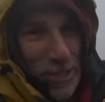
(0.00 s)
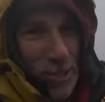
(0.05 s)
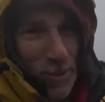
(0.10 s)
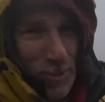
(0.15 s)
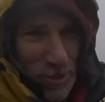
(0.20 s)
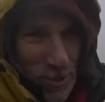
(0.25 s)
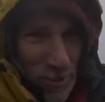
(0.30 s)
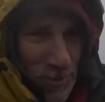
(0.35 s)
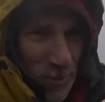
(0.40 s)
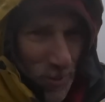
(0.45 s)
I
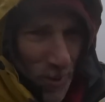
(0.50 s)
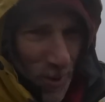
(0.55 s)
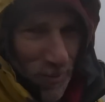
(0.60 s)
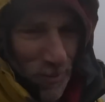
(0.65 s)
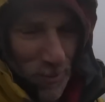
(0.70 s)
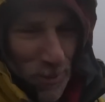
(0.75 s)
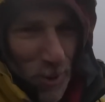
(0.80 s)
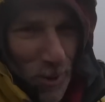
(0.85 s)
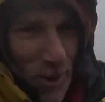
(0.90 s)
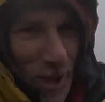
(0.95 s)
always love to hear
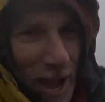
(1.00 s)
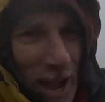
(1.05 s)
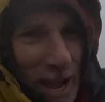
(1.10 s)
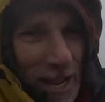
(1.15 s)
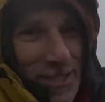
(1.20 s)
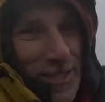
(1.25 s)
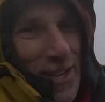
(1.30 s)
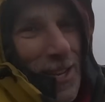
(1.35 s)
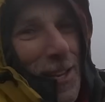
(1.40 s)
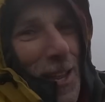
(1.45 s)
from you
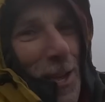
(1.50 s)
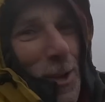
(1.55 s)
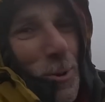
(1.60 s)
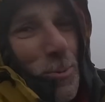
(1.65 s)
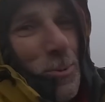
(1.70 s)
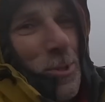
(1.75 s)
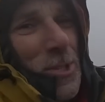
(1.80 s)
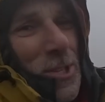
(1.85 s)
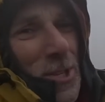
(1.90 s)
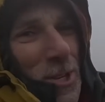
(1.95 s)
guys, and I
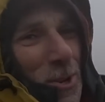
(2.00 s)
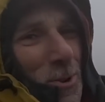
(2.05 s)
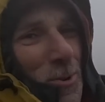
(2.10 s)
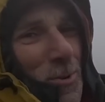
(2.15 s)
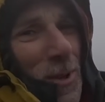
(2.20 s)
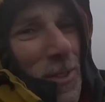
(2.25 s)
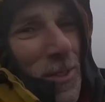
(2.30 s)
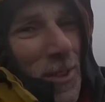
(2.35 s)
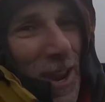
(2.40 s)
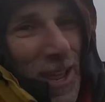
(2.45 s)
hope to see you
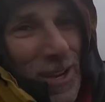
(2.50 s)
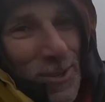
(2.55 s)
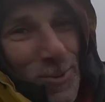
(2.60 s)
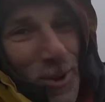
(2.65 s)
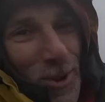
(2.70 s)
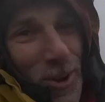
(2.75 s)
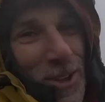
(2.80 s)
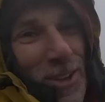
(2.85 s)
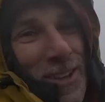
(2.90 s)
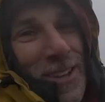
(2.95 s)
in the next
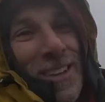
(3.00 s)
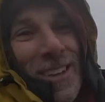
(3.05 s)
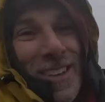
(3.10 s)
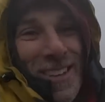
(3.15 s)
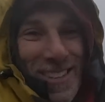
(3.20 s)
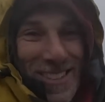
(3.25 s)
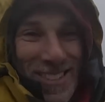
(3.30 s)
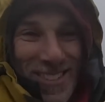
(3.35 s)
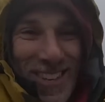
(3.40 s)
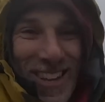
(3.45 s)

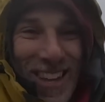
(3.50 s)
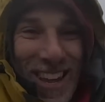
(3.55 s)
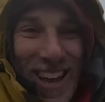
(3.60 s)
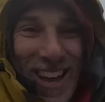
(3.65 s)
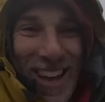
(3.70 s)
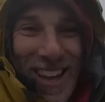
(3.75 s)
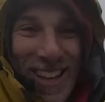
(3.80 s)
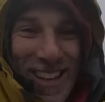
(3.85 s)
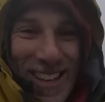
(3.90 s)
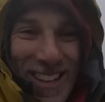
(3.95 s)
one. See
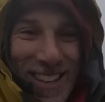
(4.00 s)
ya.